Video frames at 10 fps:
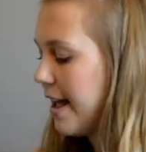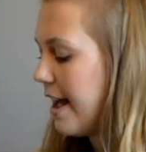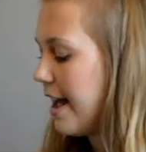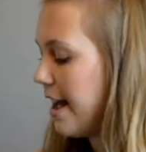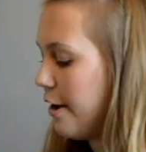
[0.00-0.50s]

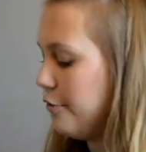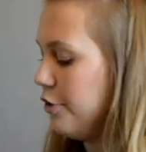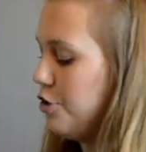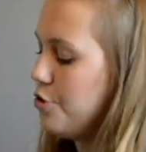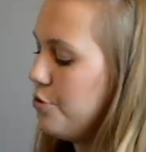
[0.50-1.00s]

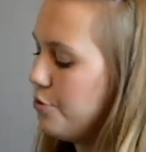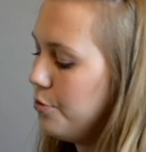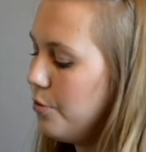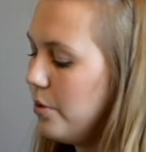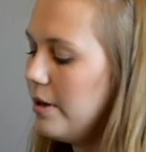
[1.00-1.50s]
have
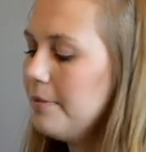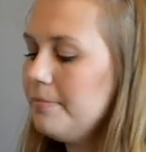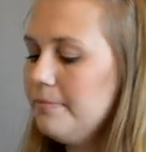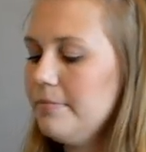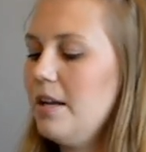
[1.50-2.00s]
two
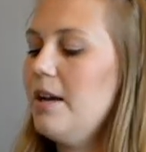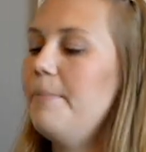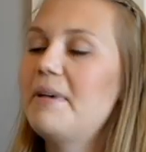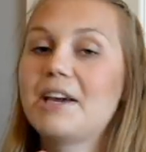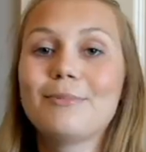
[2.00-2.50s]

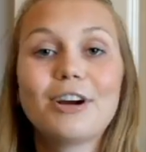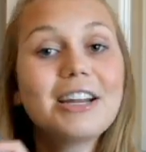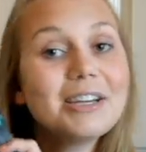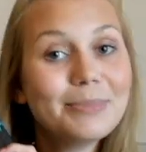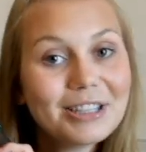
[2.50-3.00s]
Megan
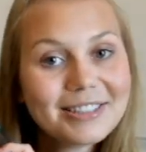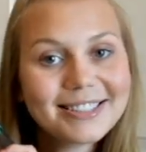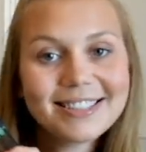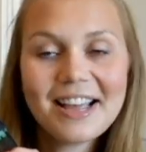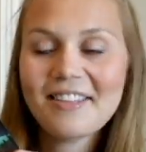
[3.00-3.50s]
Miranda
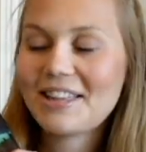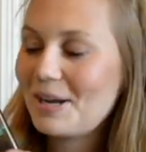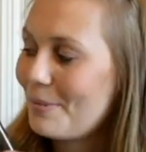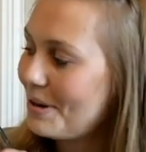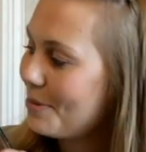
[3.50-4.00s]
books that
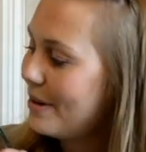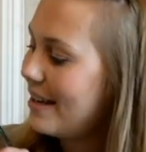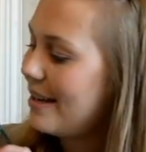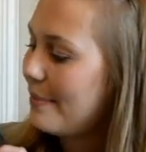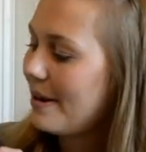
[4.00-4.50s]
I want to
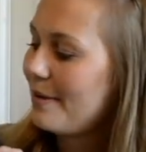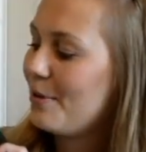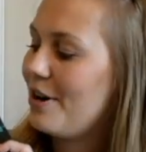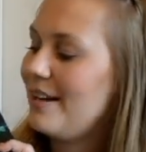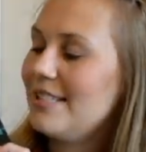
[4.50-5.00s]
read. Megan
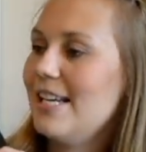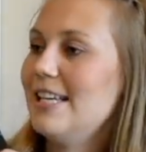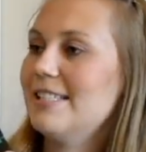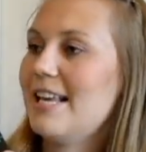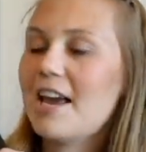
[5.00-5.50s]
Miranda
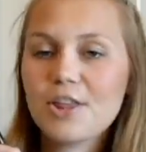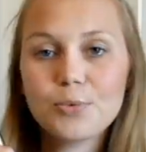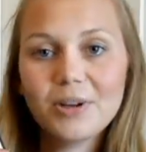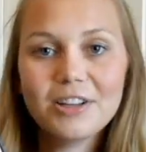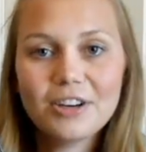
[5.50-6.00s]
is a
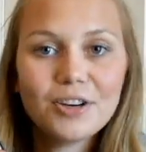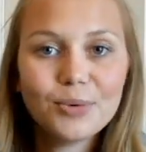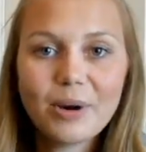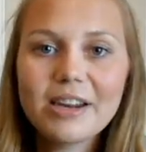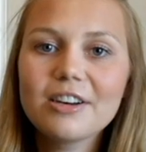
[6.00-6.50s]
thriller
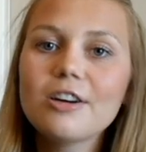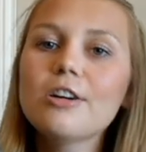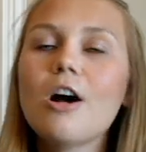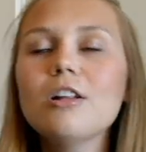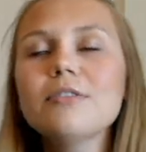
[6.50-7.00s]

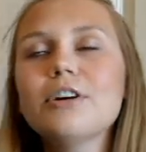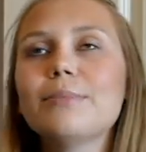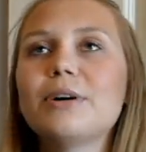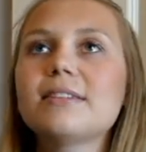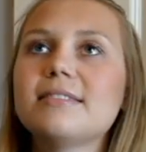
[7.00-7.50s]
writer. All of her
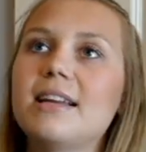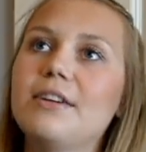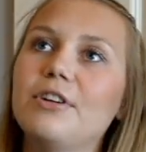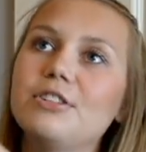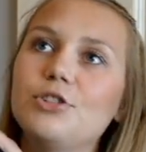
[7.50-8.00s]
books that
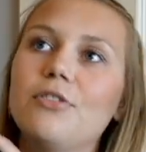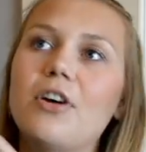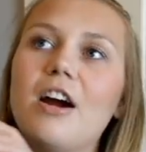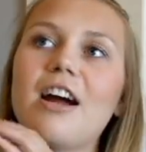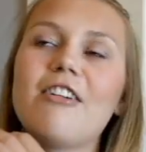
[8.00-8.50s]
I've read so
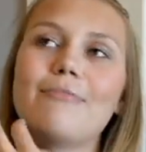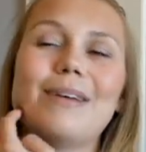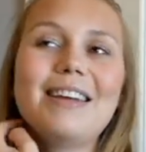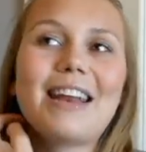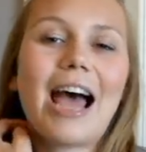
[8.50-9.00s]
far have
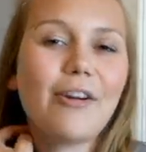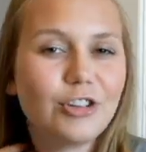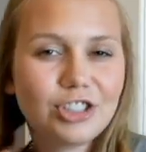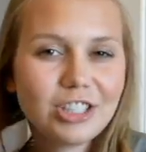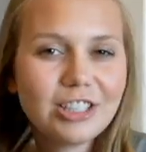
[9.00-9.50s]
been
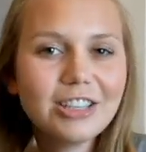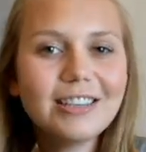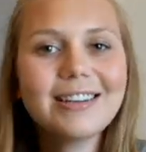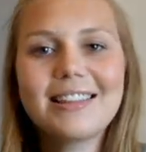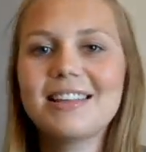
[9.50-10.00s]
averagely
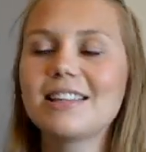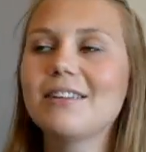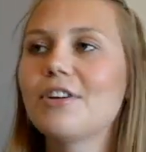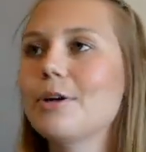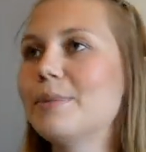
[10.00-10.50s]
good. I think
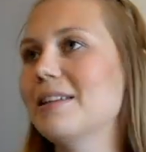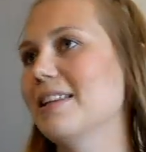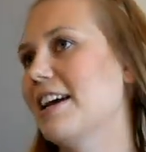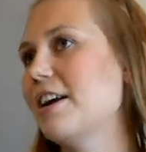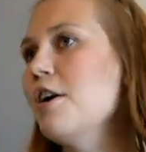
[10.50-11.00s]
they've all been
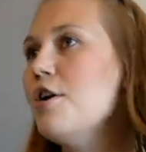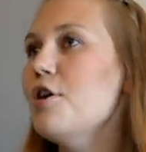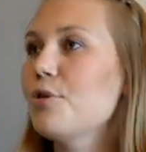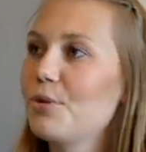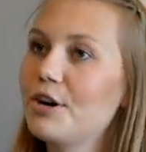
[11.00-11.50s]
like
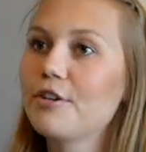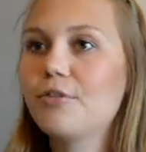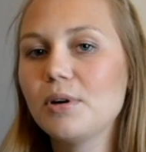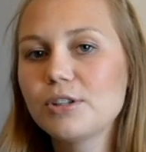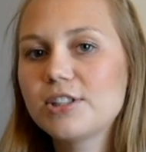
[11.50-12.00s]
3 or
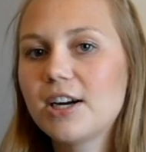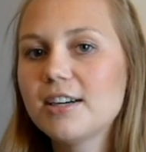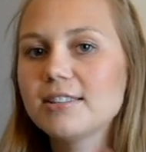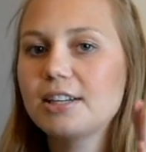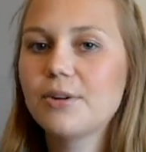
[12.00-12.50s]
4
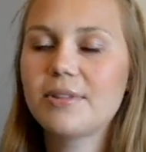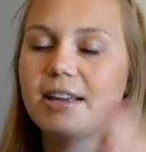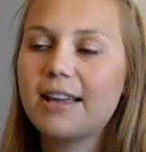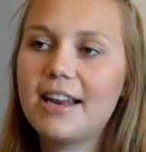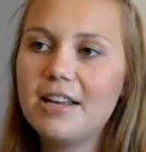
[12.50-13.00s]
stars. I don't
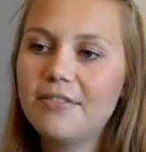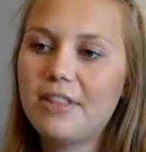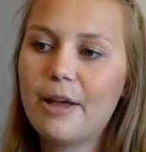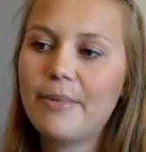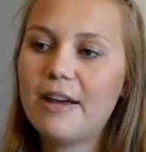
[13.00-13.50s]
think any of
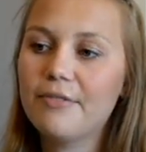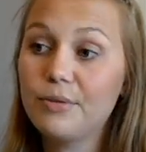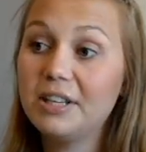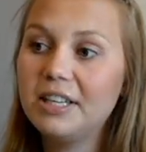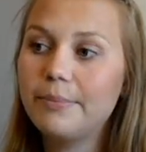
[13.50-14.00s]
them have
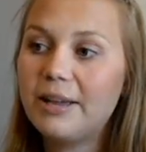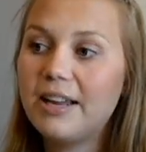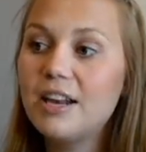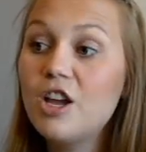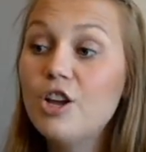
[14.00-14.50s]
really
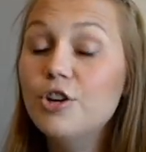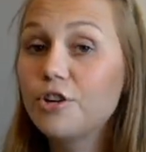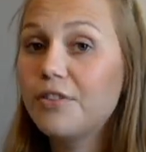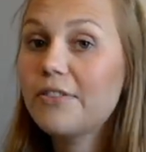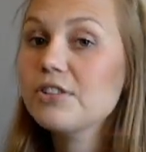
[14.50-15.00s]
been
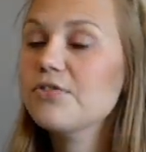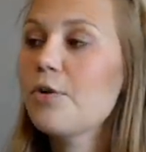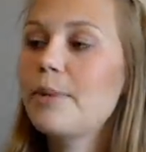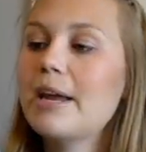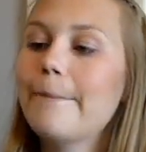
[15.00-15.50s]
new favorites
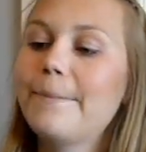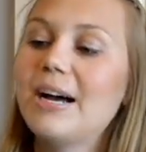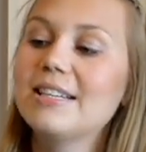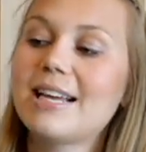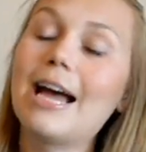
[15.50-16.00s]
for me,
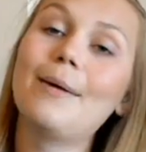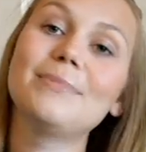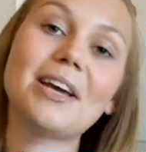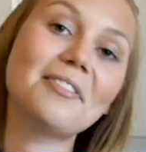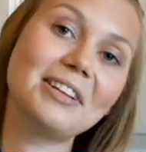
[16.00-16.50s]
but I'm
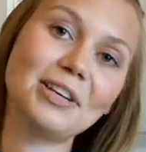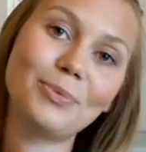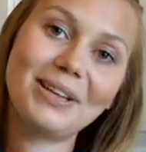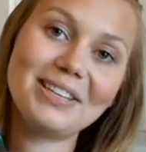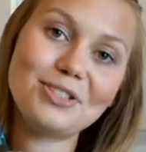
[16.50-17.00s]
definitely
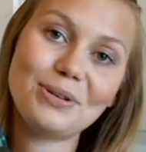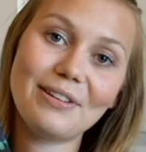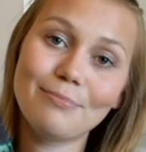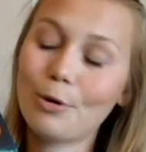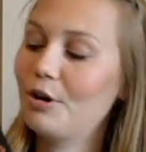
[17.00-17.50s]
willing to
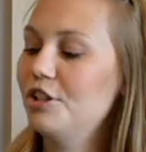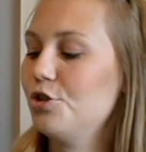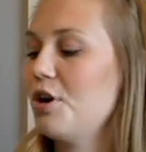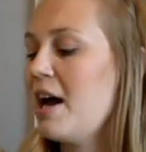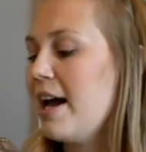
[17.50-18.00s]
give more a
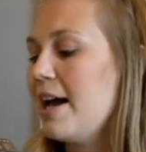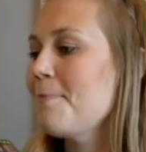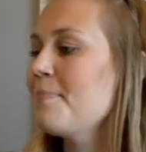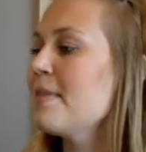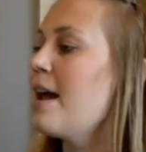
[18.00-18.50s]

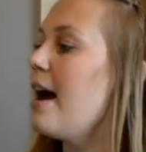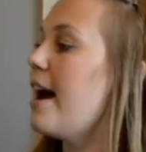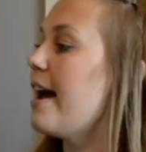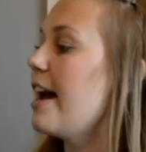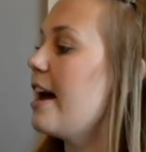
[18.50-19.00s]
try.
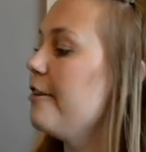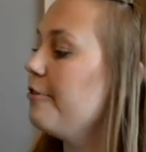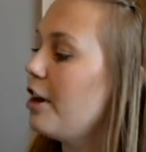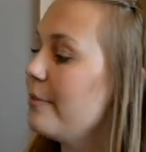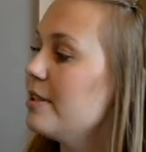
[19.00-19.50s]
I have
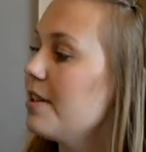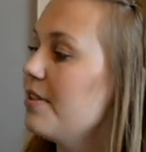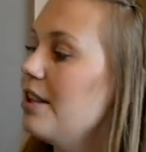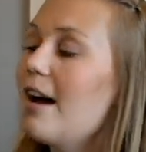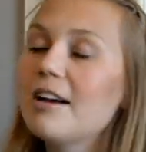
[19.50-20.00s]
Fragments of
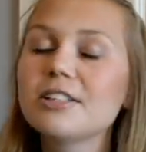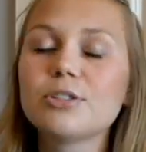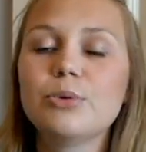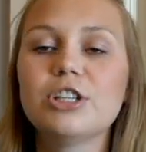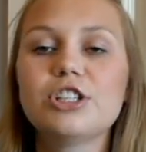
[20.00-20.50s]
the
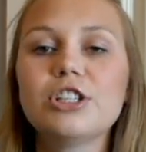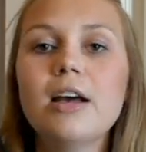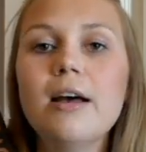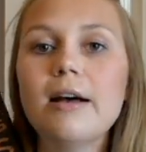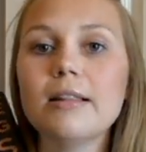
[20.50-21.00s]
Lost, which
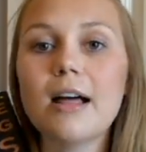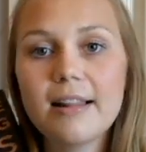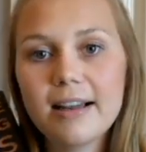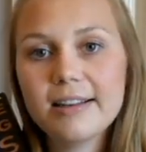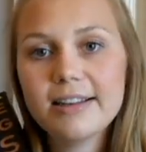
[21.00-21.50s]

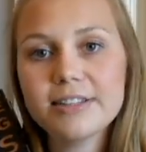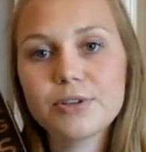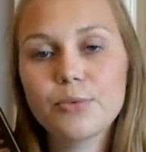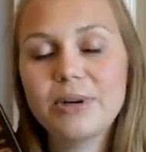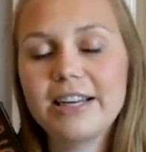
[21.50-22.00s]
Lala
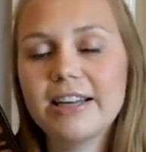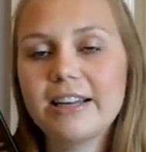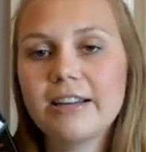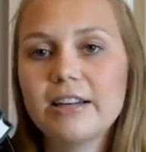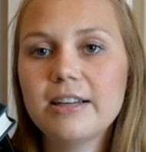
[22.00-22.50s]
is
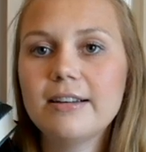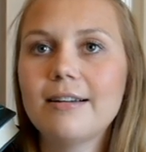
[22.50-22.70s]
reading